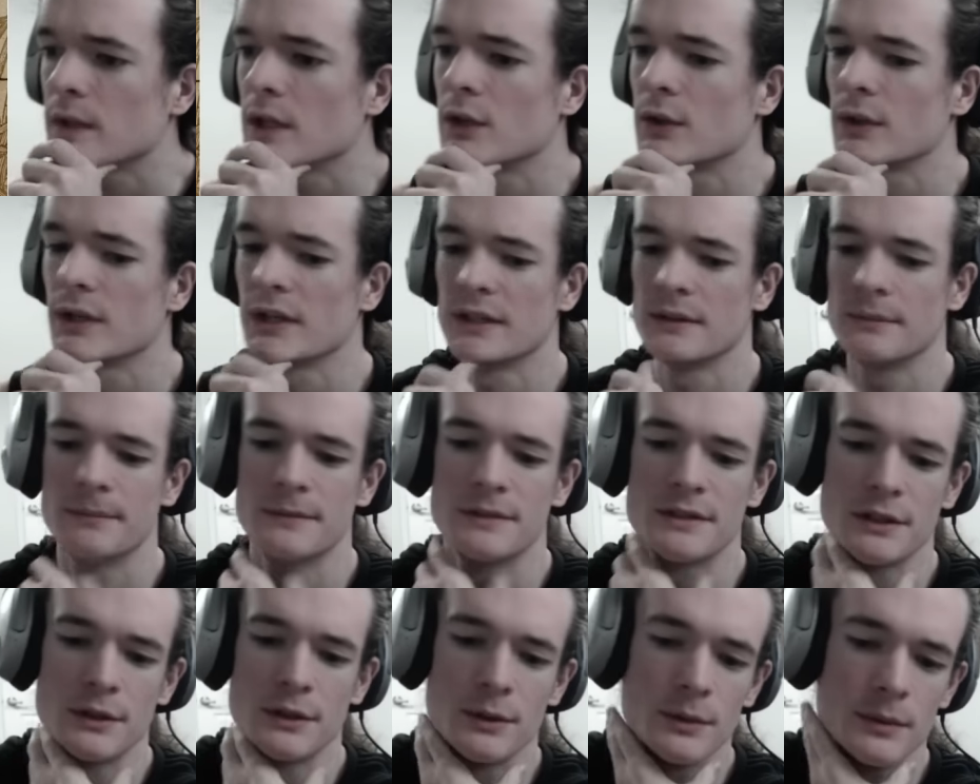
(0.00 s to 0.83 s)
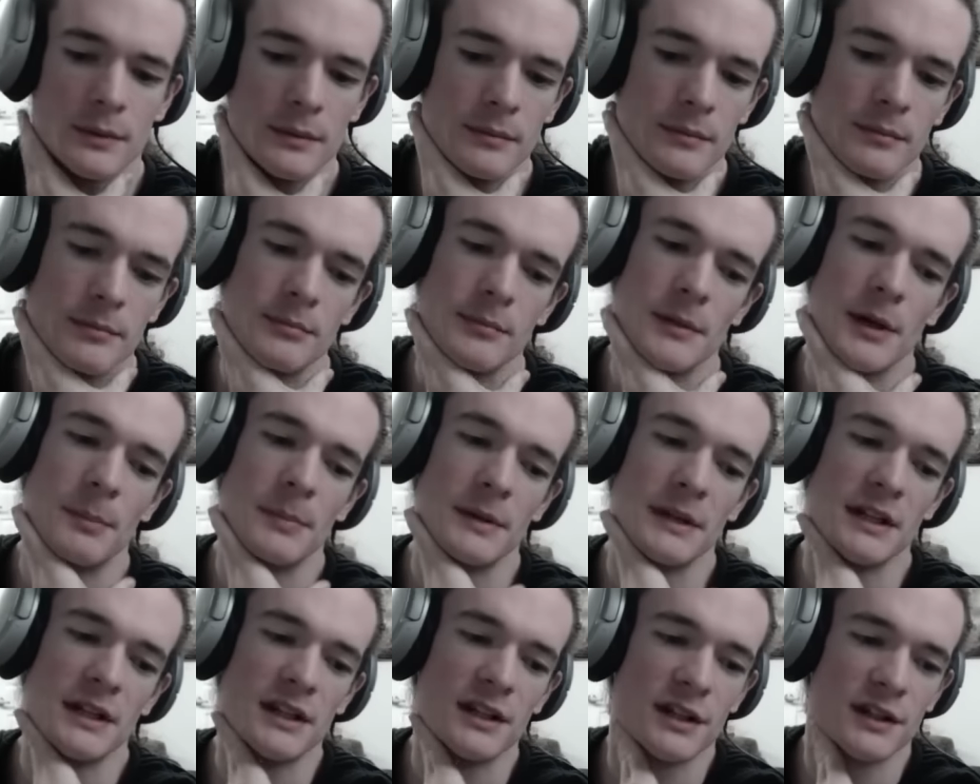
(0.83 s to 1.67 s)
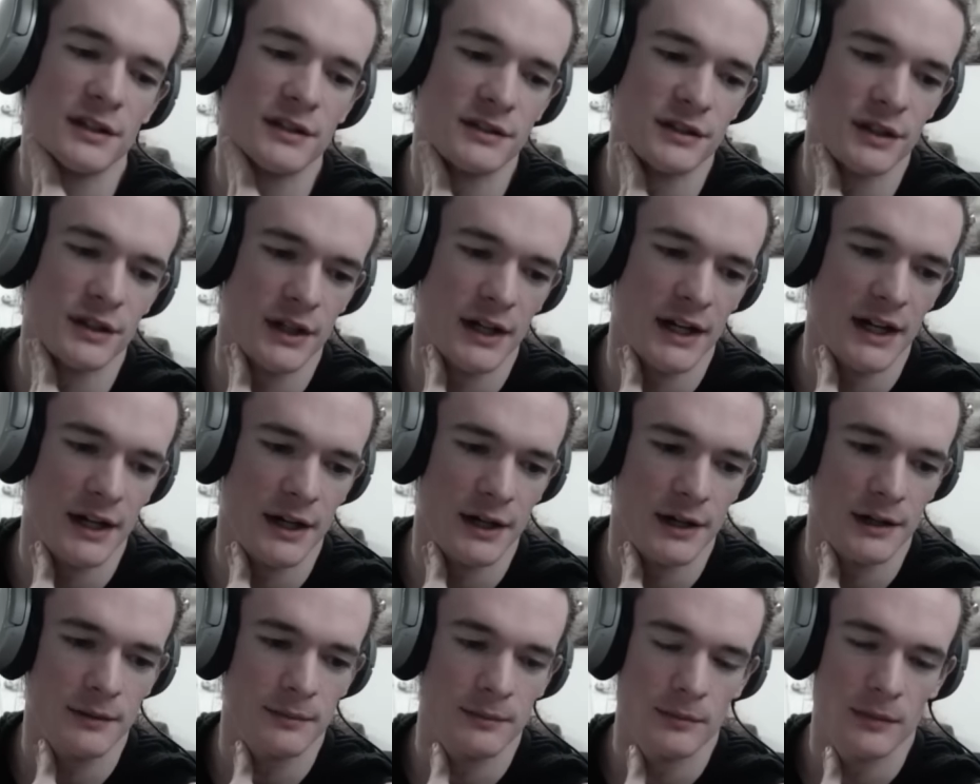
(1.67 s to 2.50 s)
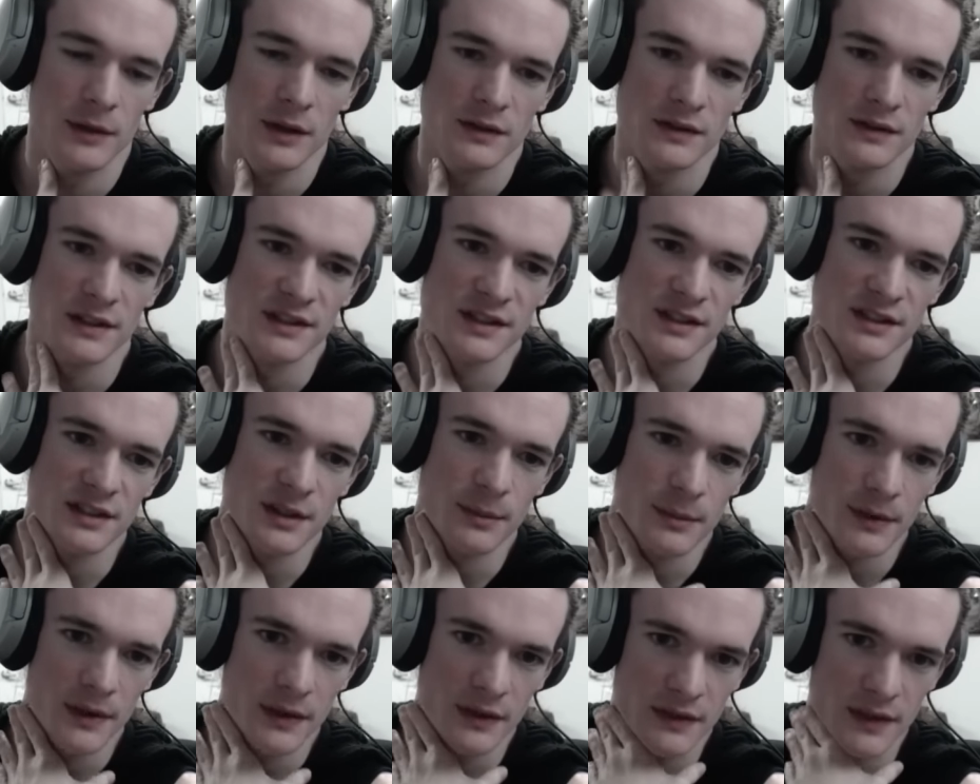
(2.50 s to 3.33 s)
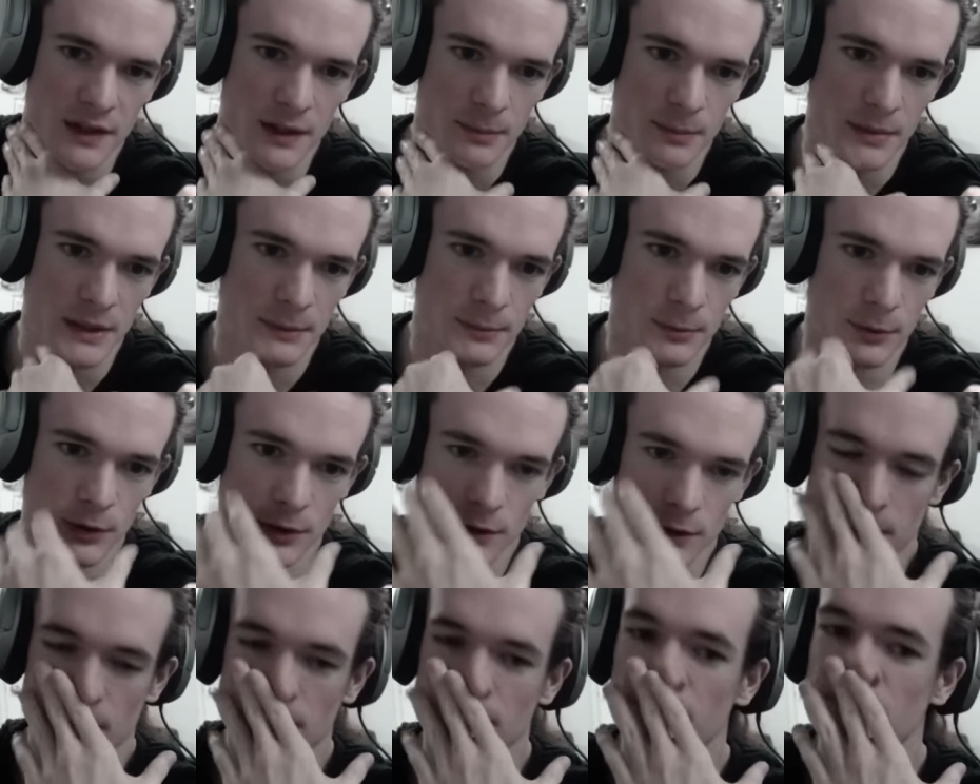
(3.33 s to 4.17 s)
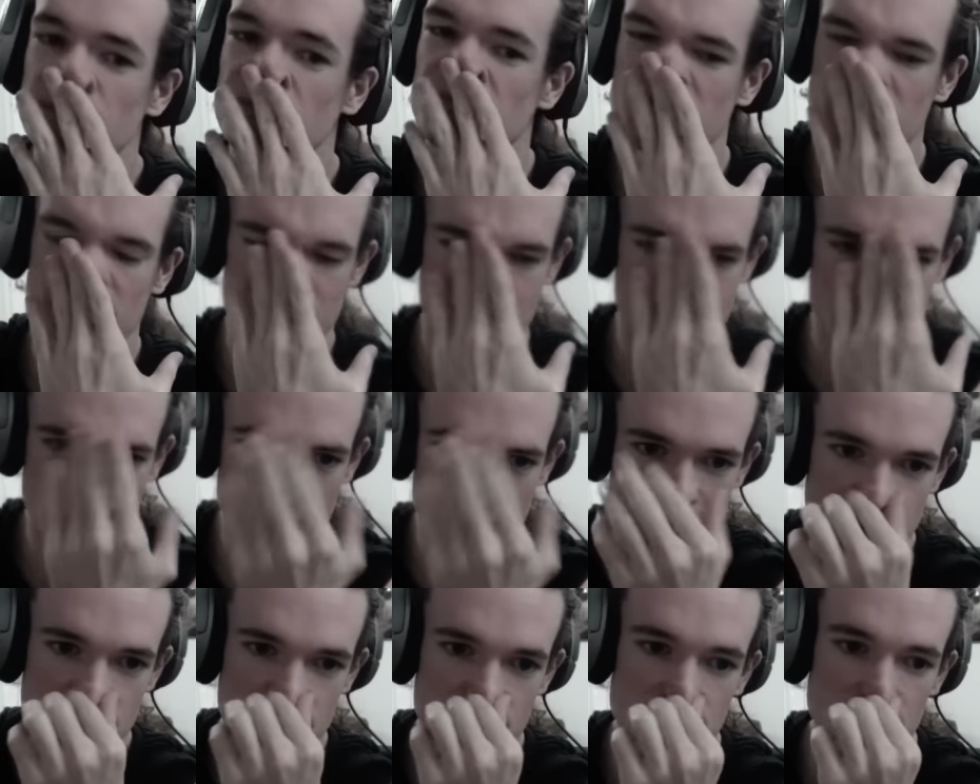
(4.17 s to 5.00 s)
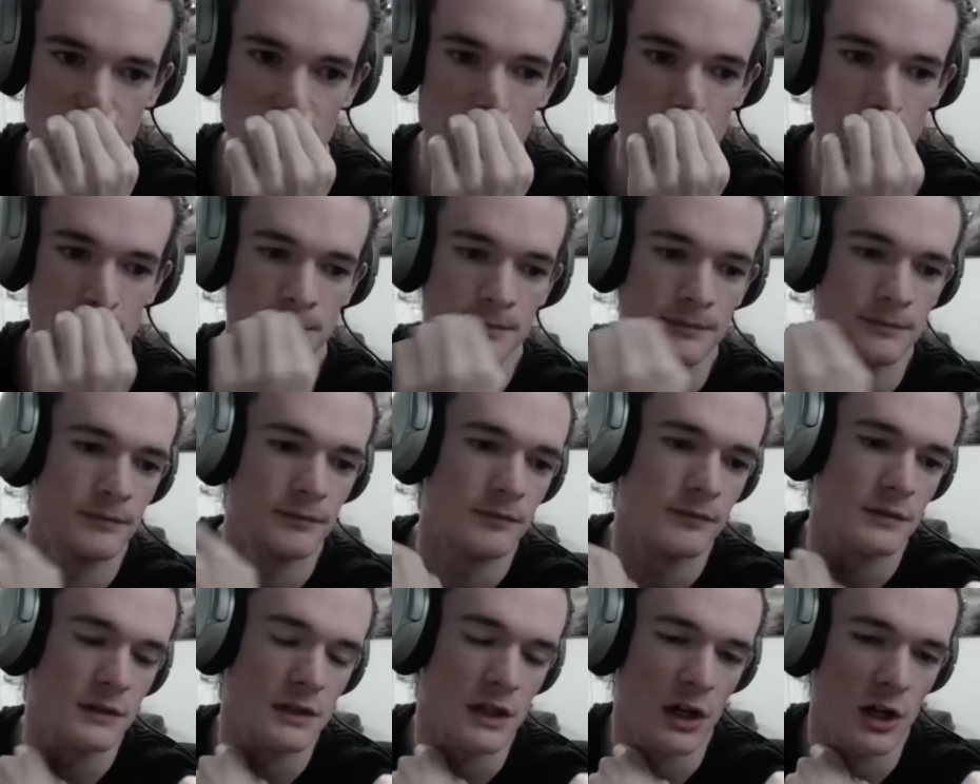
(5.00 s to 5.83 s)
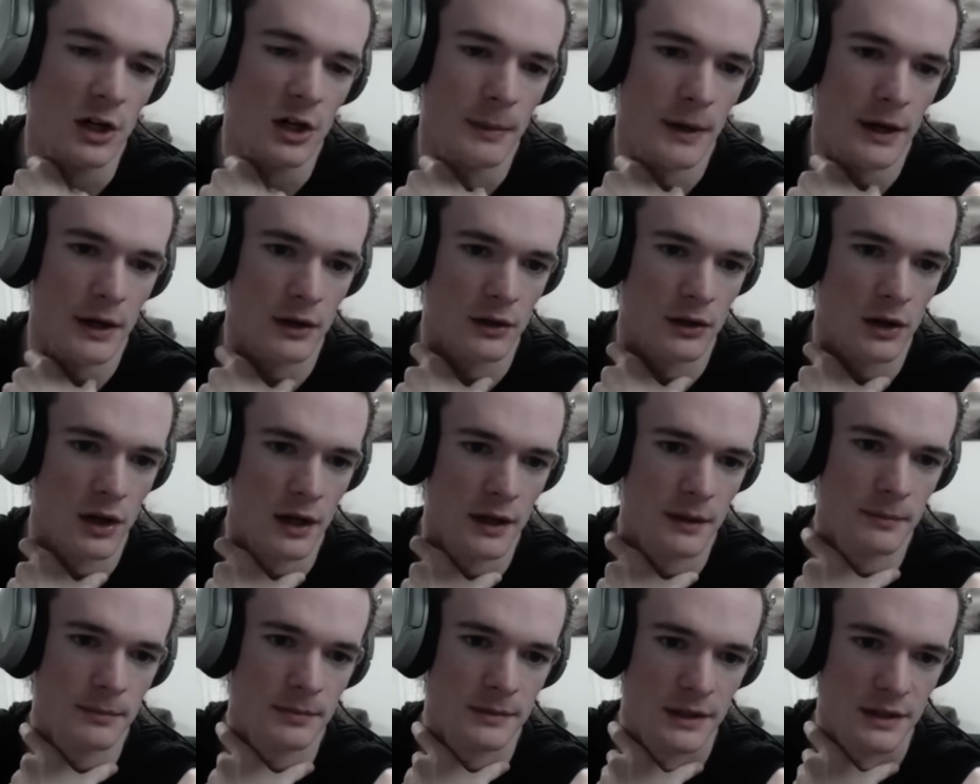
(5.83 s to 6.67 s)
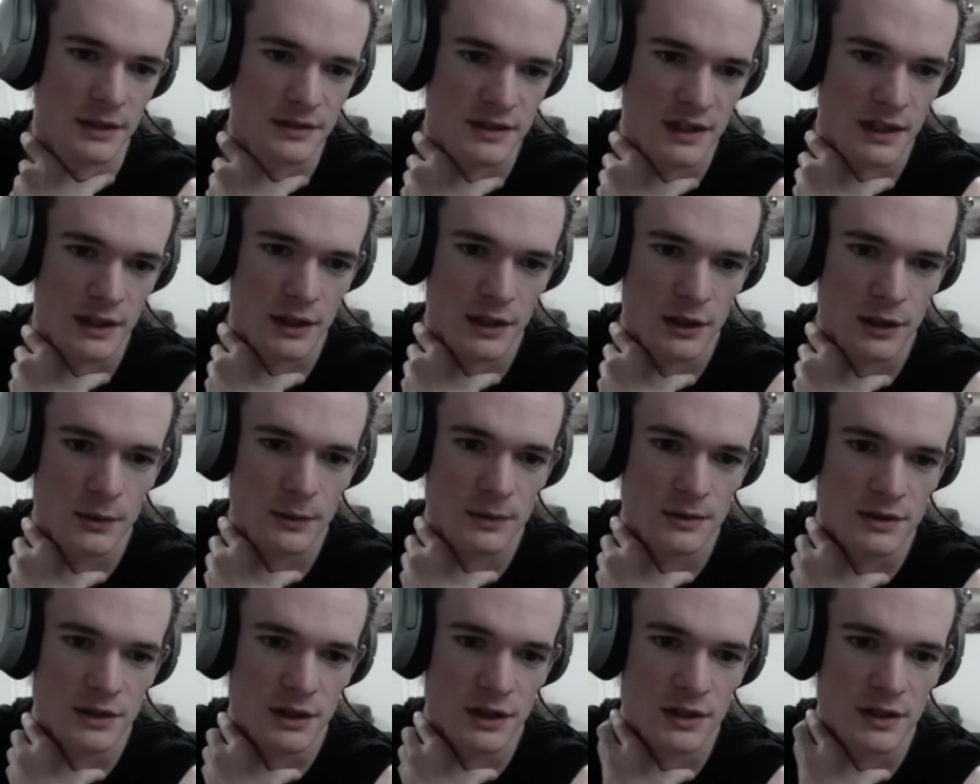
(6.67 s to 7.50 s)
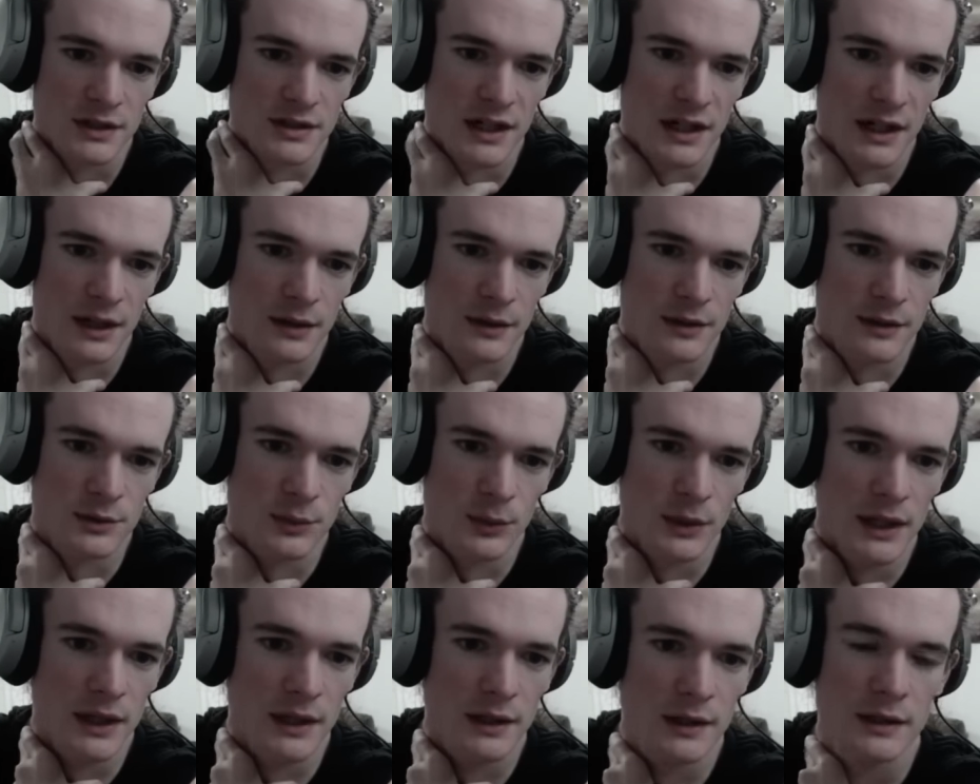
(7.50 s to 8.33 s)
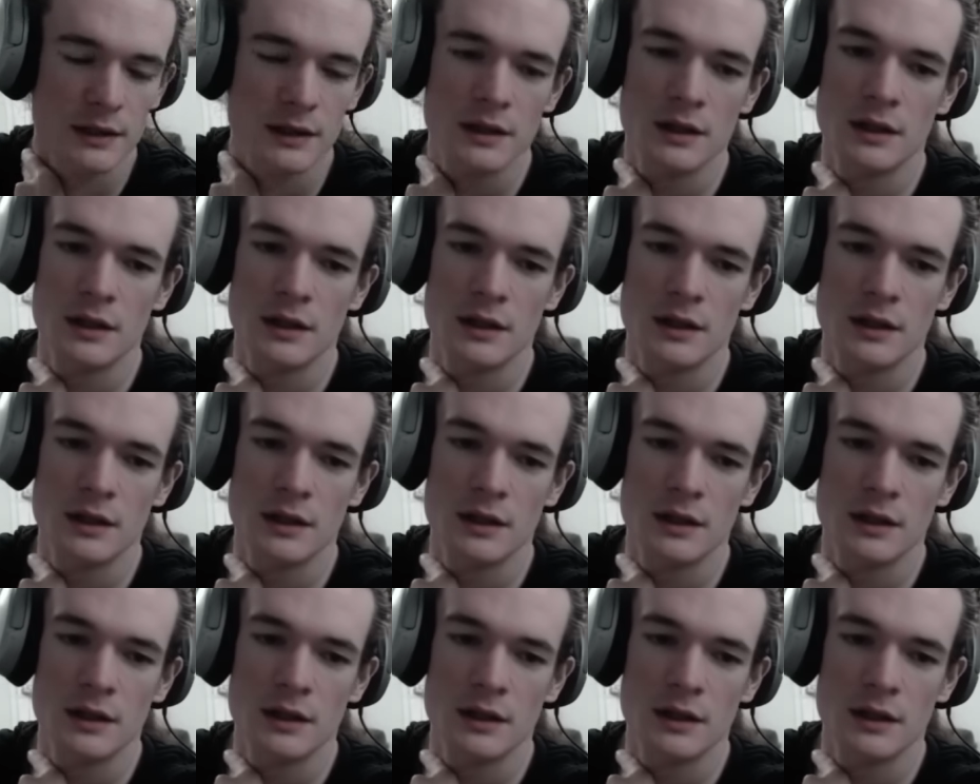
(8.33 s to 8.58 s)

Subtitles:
Okay, so opinion on Zerg Air. This is something that people tend to talk about a lot. They'll say, oh, Zerg's Air is weak.